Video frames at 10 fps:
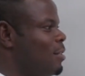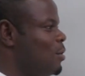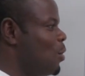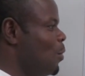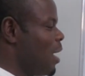
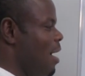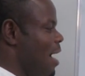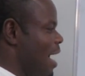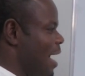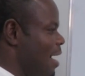So we now
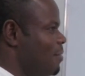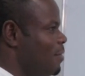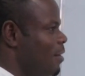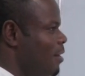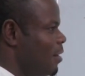
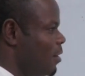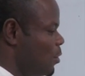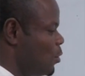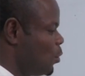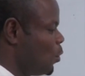have
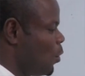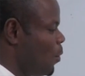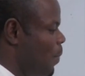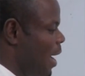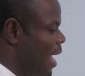
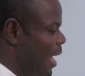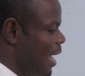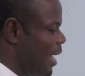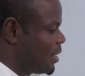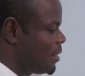2 pi
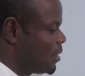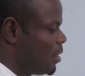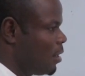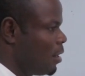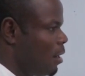
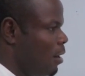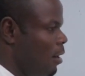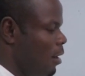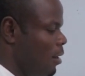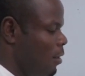x
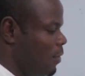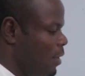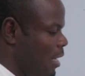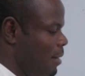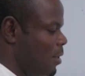all over
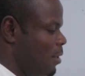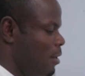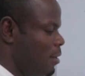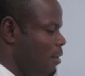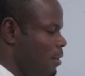lambda